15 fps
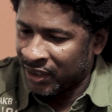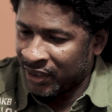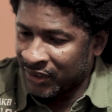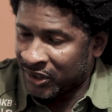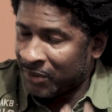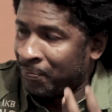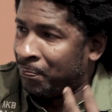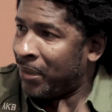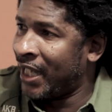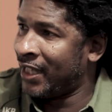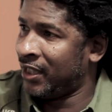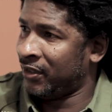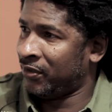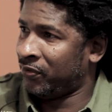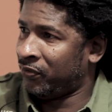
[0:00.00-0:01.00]
is
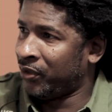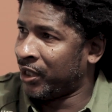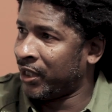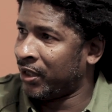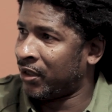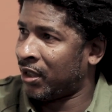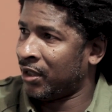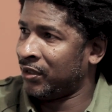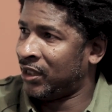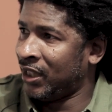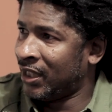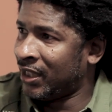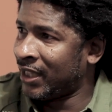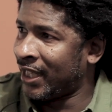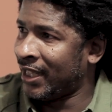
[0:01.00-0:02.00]
embedded within our
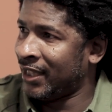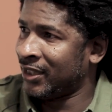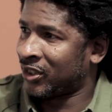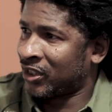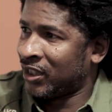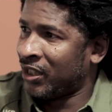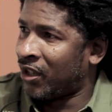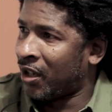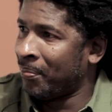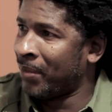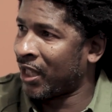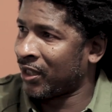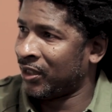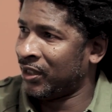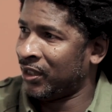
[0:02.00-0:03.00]
DNA. It's in our
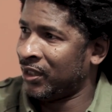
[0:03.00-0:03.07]
melanin.